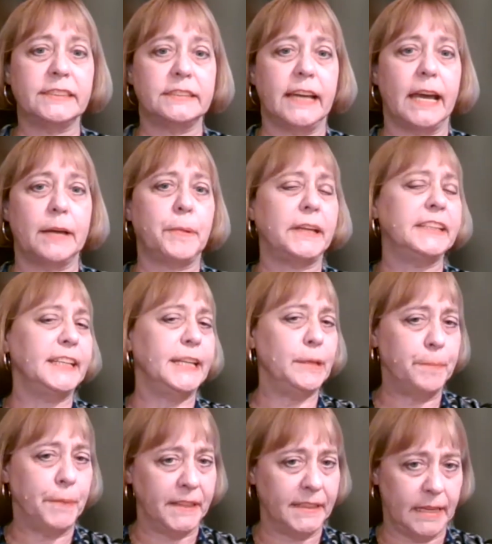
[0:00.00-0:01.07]
that by
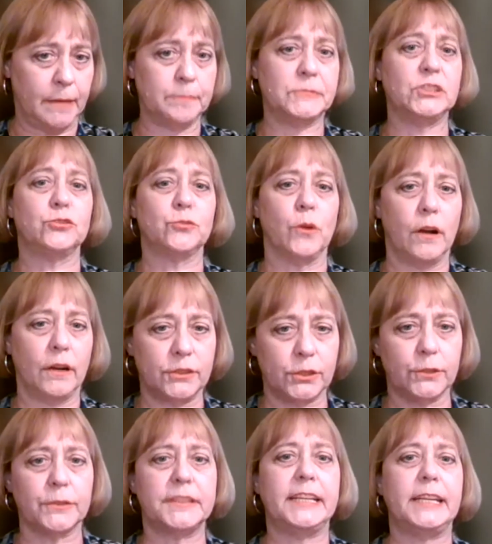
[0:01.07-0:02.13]
keeping them
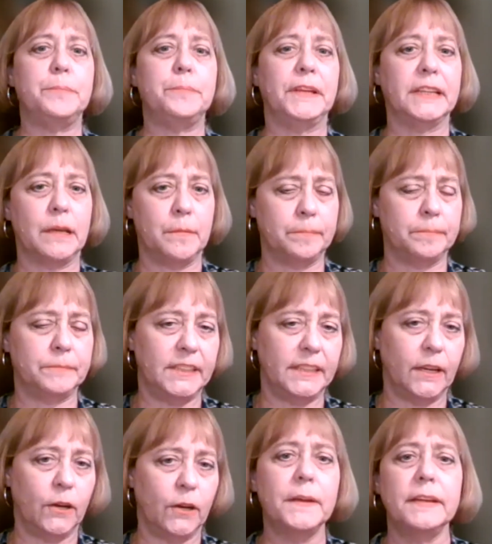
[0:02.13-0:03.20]
stronger, keeping them,
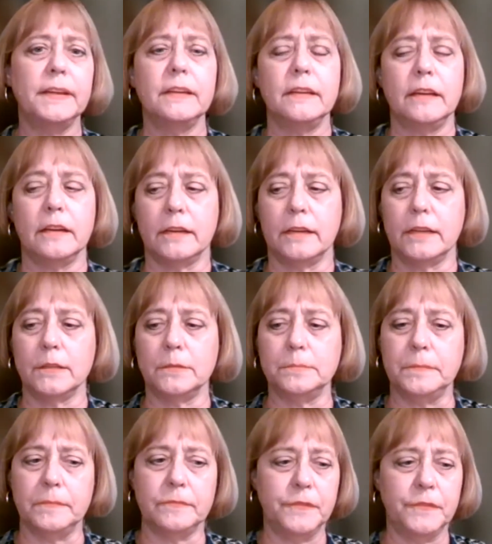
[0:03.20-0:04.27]

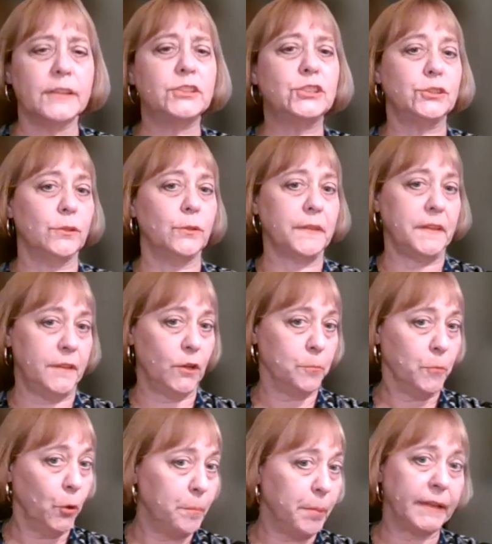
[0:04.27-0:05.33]
functional in
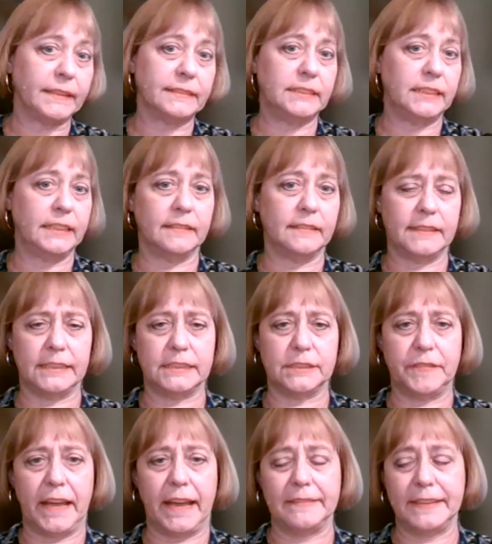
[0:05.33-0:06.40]
their mobility and things
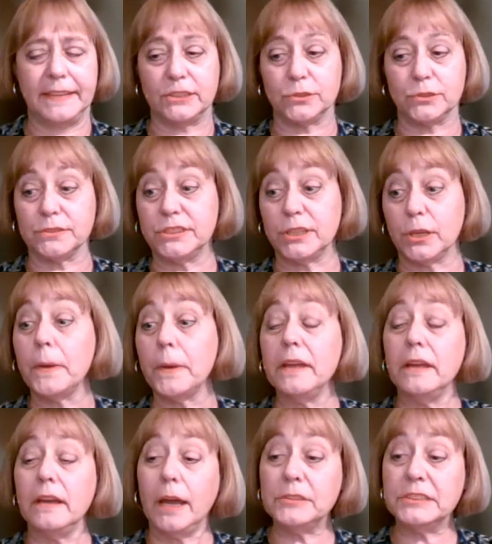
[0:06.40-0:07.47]
of that nature. So
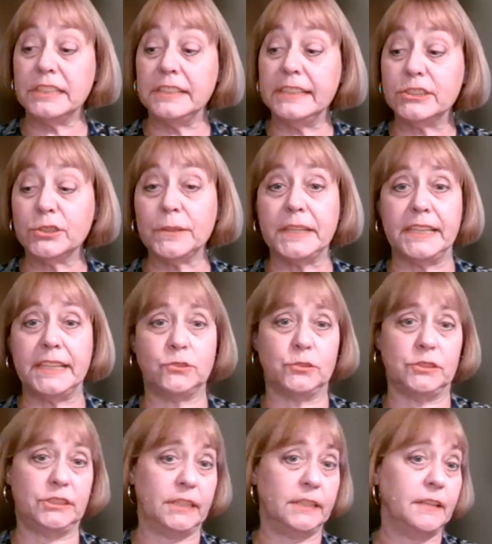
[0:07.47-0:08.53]
I was initially
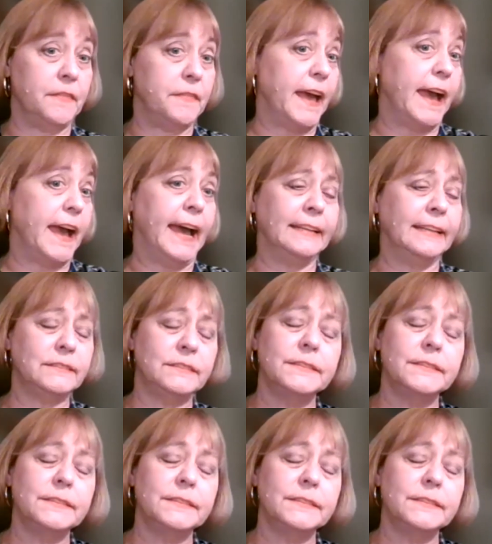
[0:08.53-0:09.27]
interested in that.